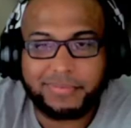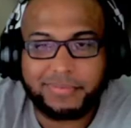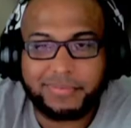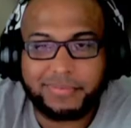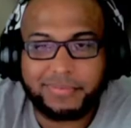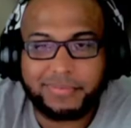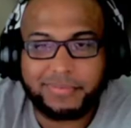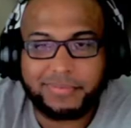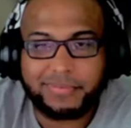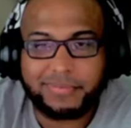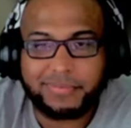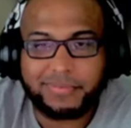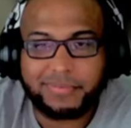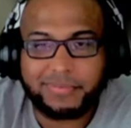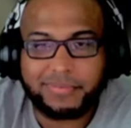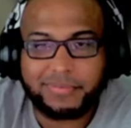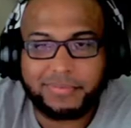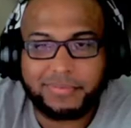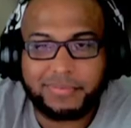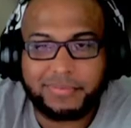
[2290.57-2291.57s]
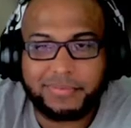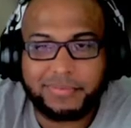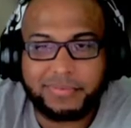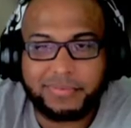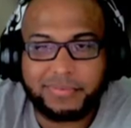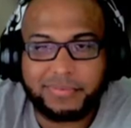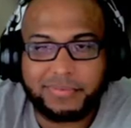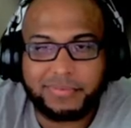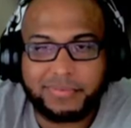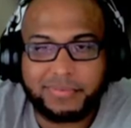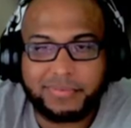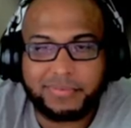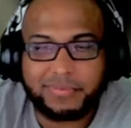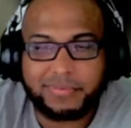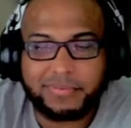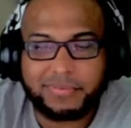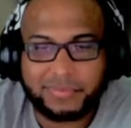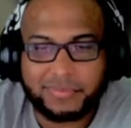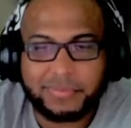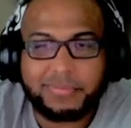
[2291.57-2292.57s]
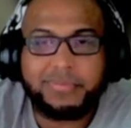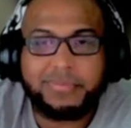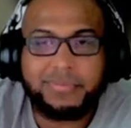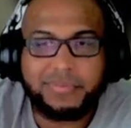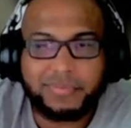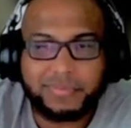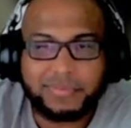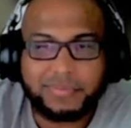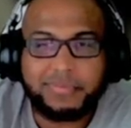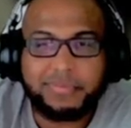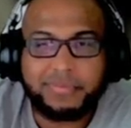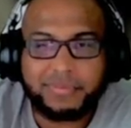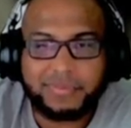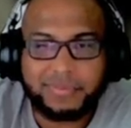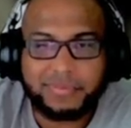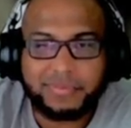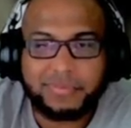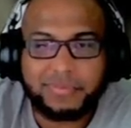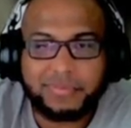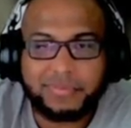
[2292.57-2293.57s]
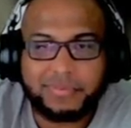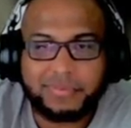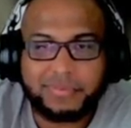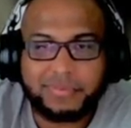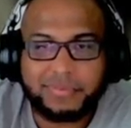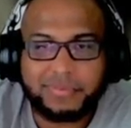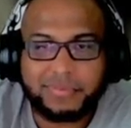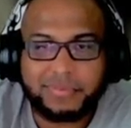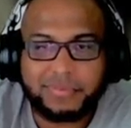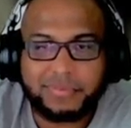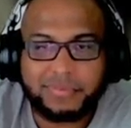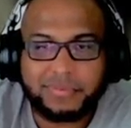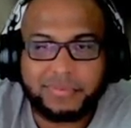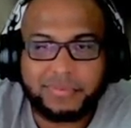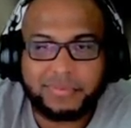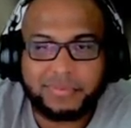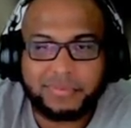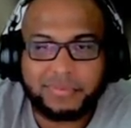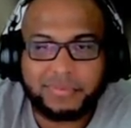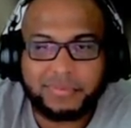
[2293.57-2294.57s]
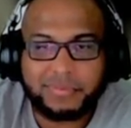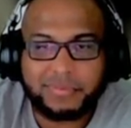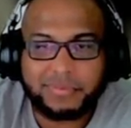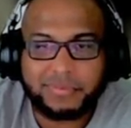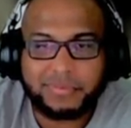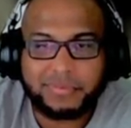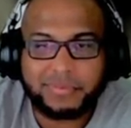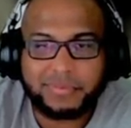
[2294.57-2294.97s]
(silent)